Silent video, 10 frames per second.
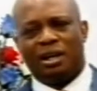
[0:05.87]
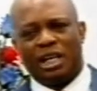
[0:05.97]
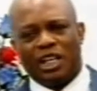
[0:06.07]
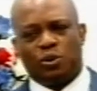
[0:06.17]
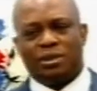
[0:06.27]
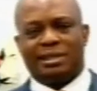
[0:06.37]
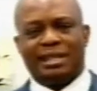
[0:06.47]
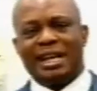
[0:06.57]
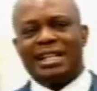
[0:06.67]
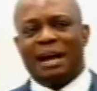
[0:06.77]
It was
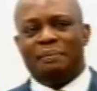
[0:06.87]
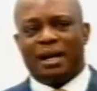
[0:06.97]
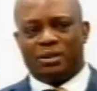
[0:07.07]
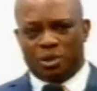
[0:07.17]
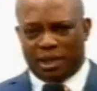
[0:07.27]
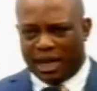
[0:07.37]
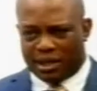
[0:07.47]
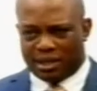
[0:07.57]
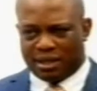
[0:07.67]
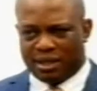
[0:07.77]
said about
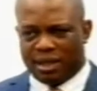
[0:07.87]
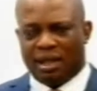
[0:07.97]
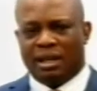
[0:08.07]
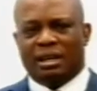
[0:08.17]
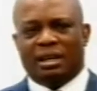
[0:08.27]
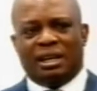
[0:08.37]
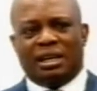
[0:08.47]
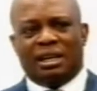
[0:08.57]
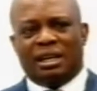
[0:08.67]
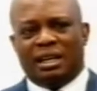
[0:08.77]
Judas.
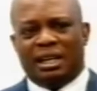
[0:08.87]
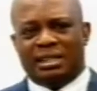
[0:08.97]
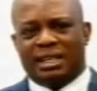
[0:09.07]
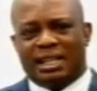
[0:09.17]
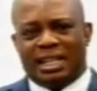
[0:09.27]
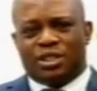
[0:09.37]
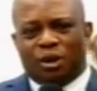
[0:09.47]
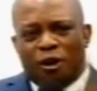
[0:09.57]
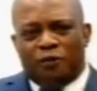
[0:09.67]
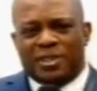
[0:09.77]
He said, his
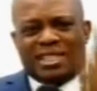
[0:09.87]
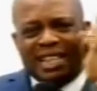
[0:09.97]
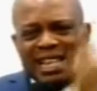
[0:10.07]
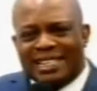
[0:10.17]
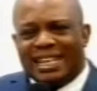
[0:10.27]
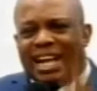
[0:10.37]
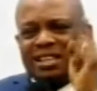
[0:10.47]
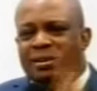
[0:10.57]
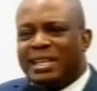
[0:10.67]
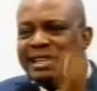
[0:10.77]
office let
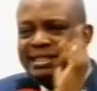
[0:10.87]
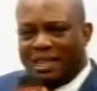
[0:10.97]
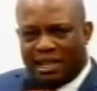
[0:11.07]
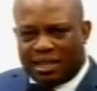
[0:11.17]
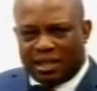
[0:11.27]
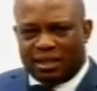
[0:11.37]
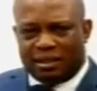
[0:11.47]
another take.